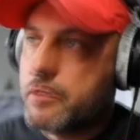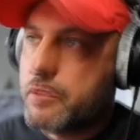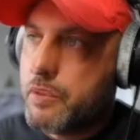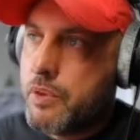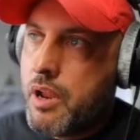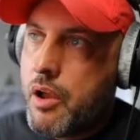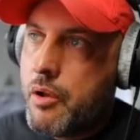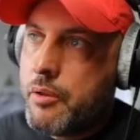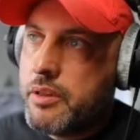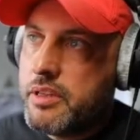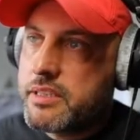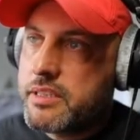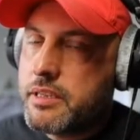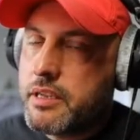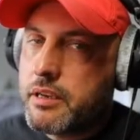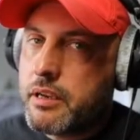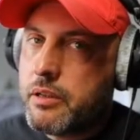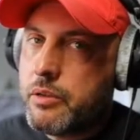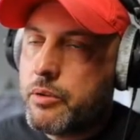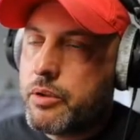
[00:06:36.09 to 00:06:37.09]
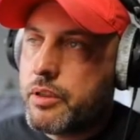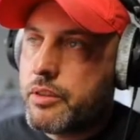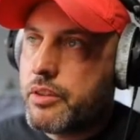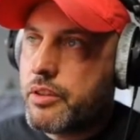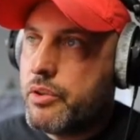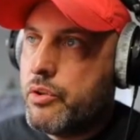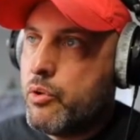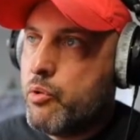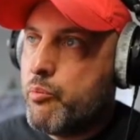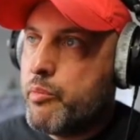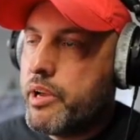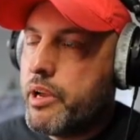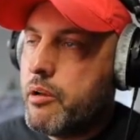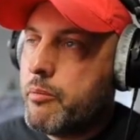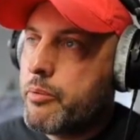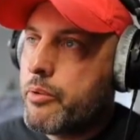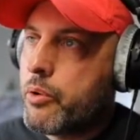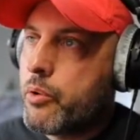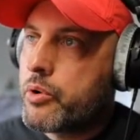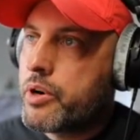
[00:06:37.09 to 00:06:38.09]
So now let's take a look at the new
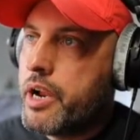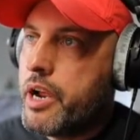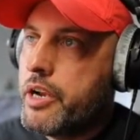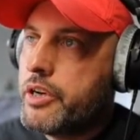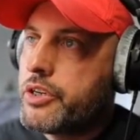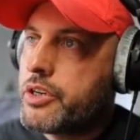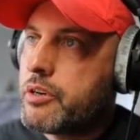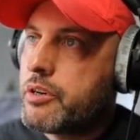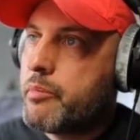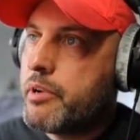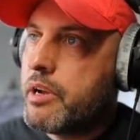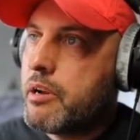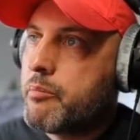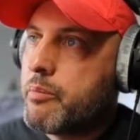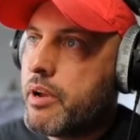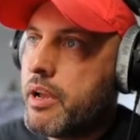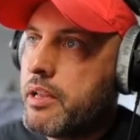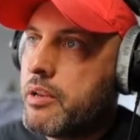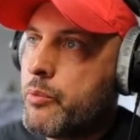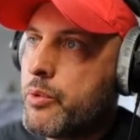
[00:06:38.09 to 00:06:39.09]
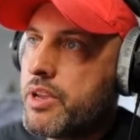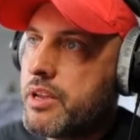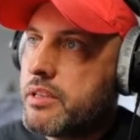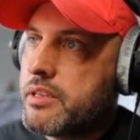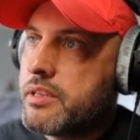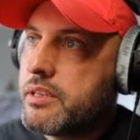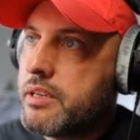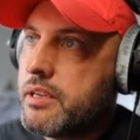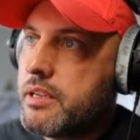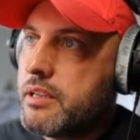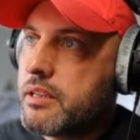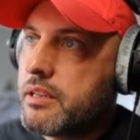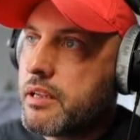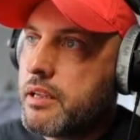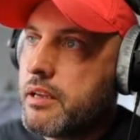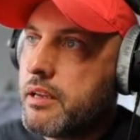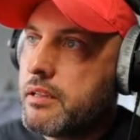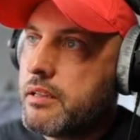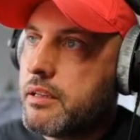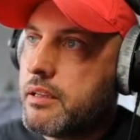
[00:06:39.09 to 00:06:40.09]
map, or Azure Map, and we can see
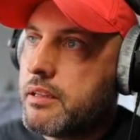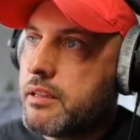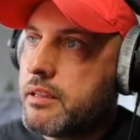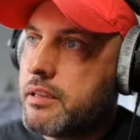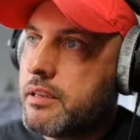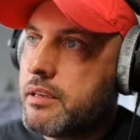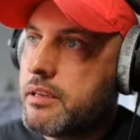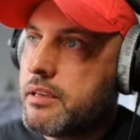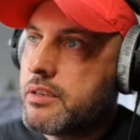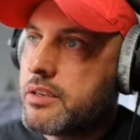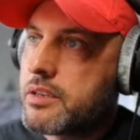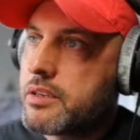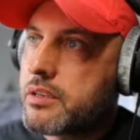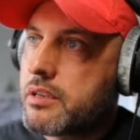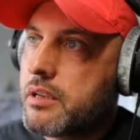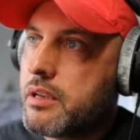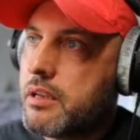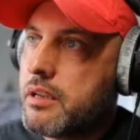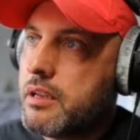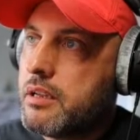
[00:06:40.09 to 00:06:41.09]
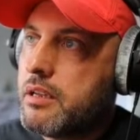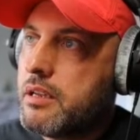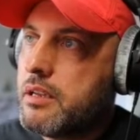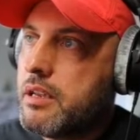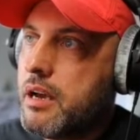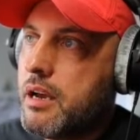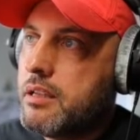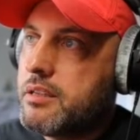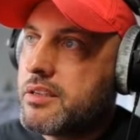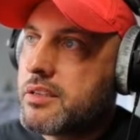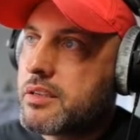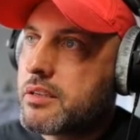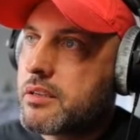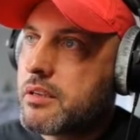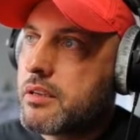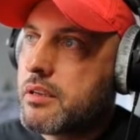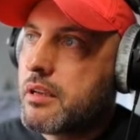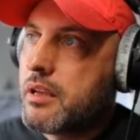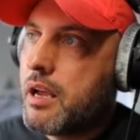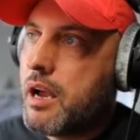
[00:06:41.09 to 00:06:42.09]
that these dots
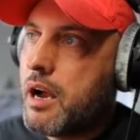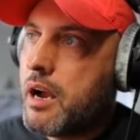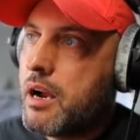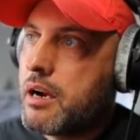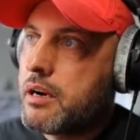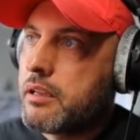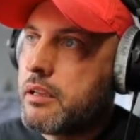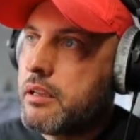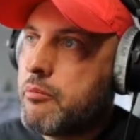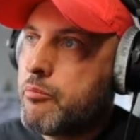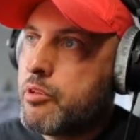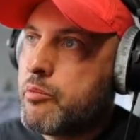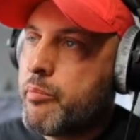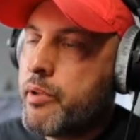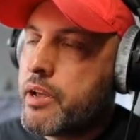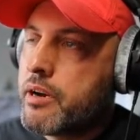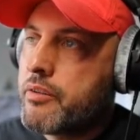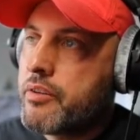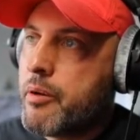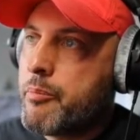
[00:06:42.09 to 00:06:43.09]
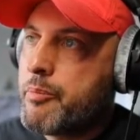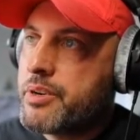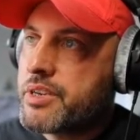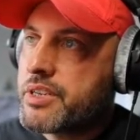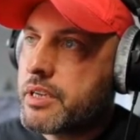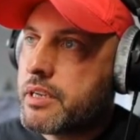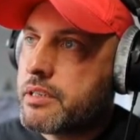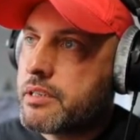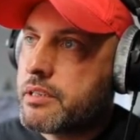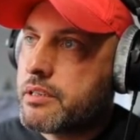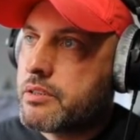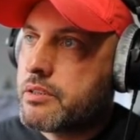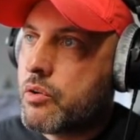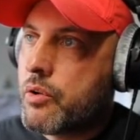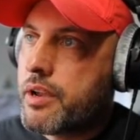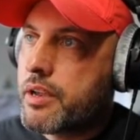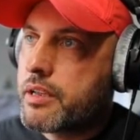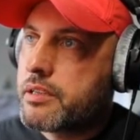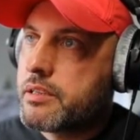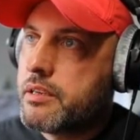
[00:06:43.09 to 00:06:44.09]
are a little bit better represented. So
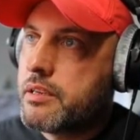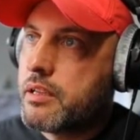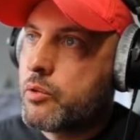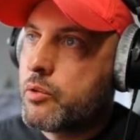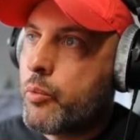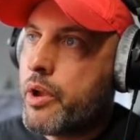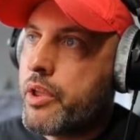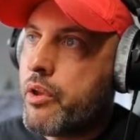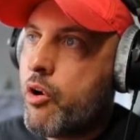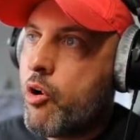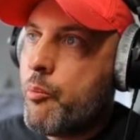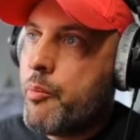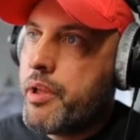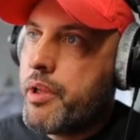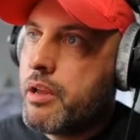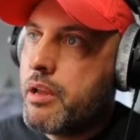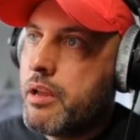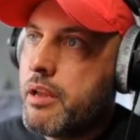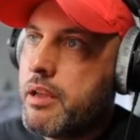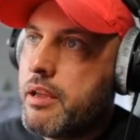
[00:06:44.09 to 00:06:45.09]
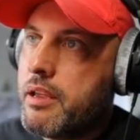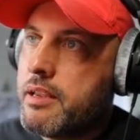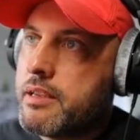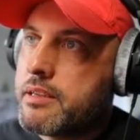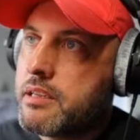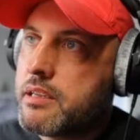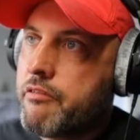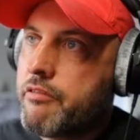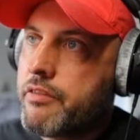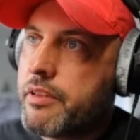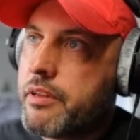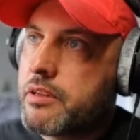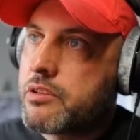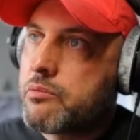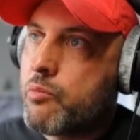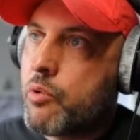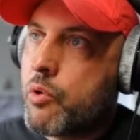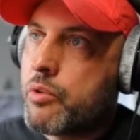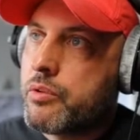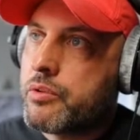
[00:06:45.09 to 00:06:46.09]
I could see that Wyoming is definitely
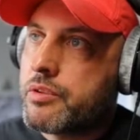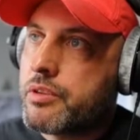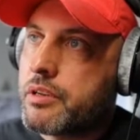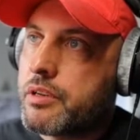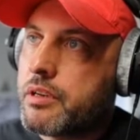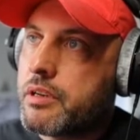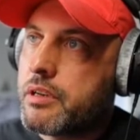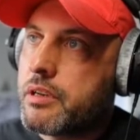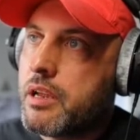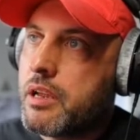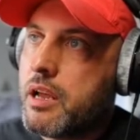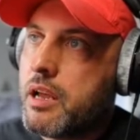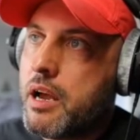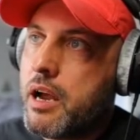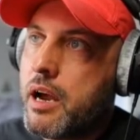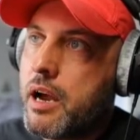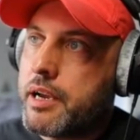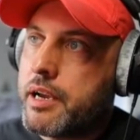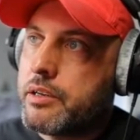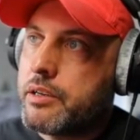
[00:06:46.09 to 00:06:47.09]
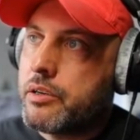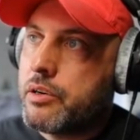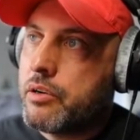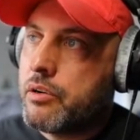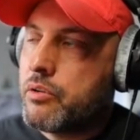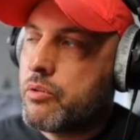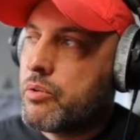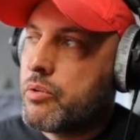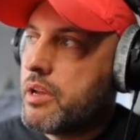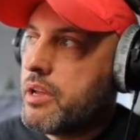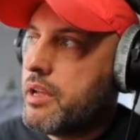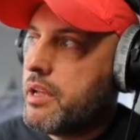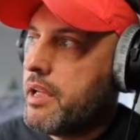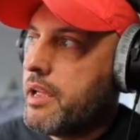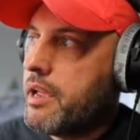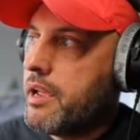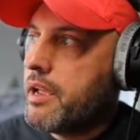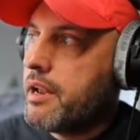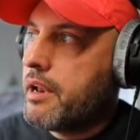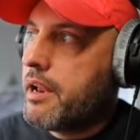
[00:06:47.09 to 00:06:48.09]
smaller than Idaho.
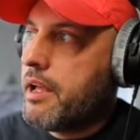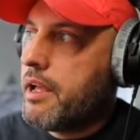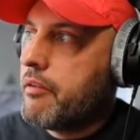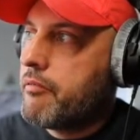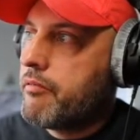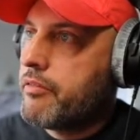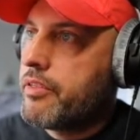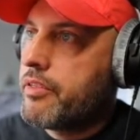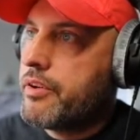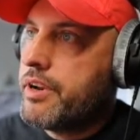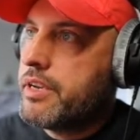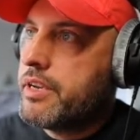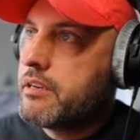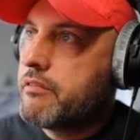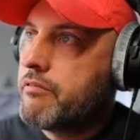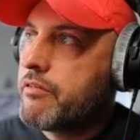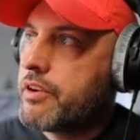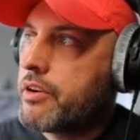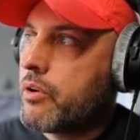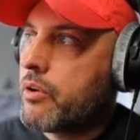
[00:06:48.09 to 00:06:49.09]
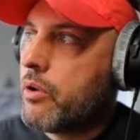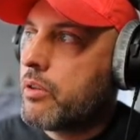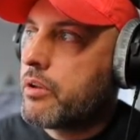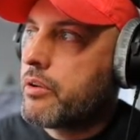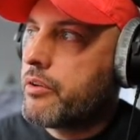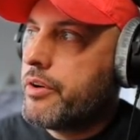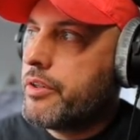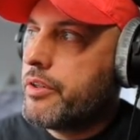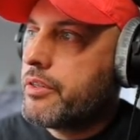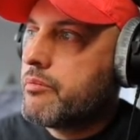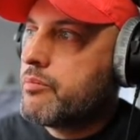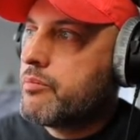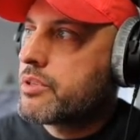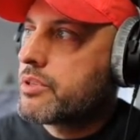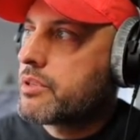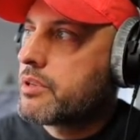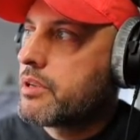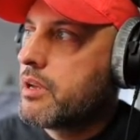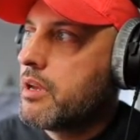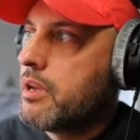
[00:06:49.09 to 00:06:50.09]
And I have three different
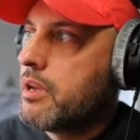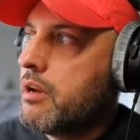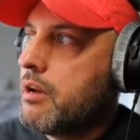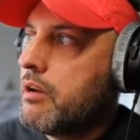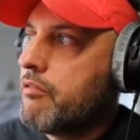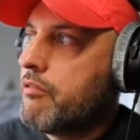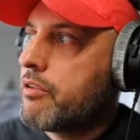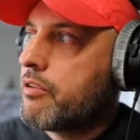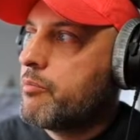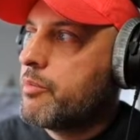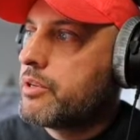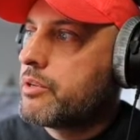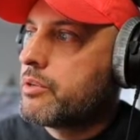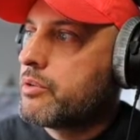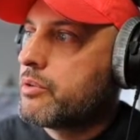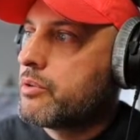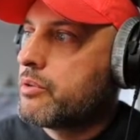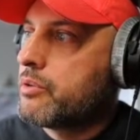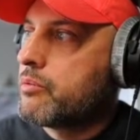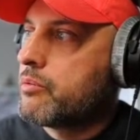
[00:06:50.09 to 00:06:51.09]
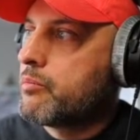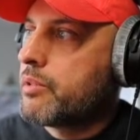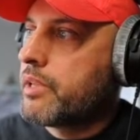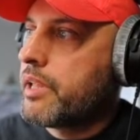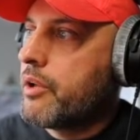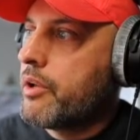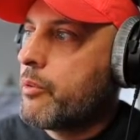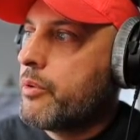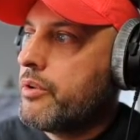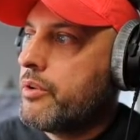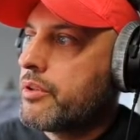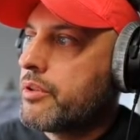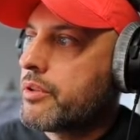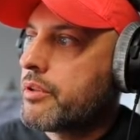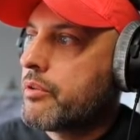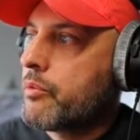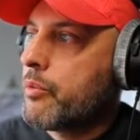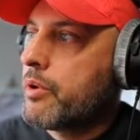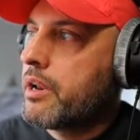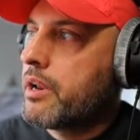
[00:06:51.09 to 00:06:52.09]
algorithms for me to play with
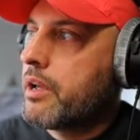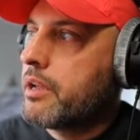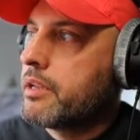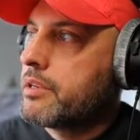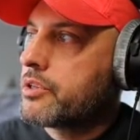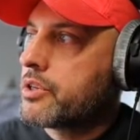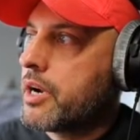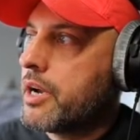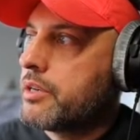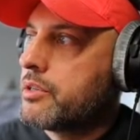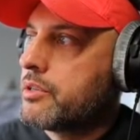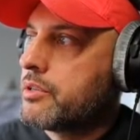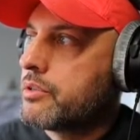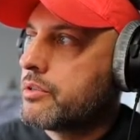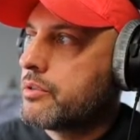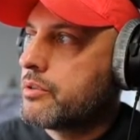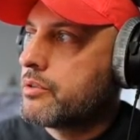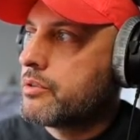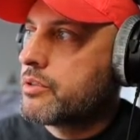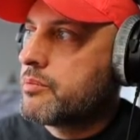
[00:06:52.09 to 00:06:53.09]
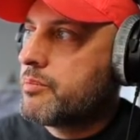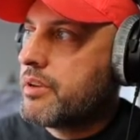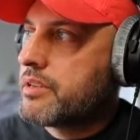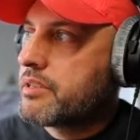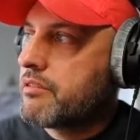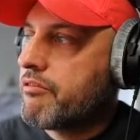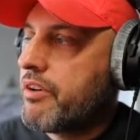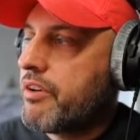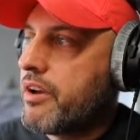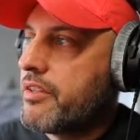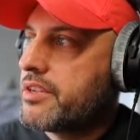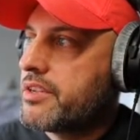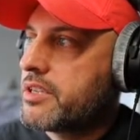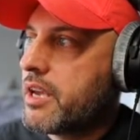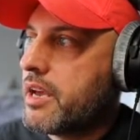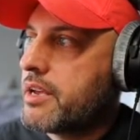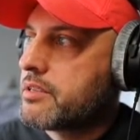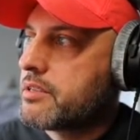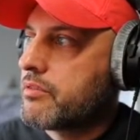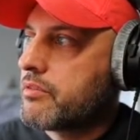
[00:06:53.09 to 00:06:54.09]
when I try to specify the
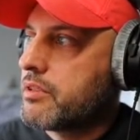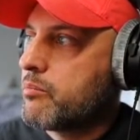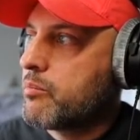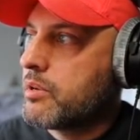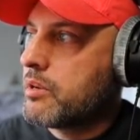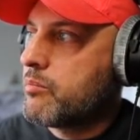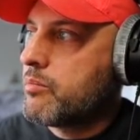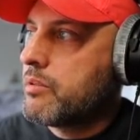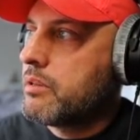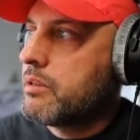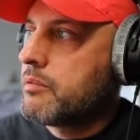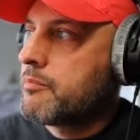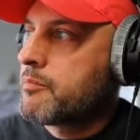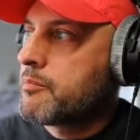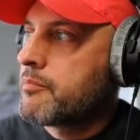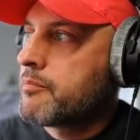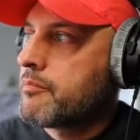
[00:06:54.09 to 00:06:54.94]
size of the bubble.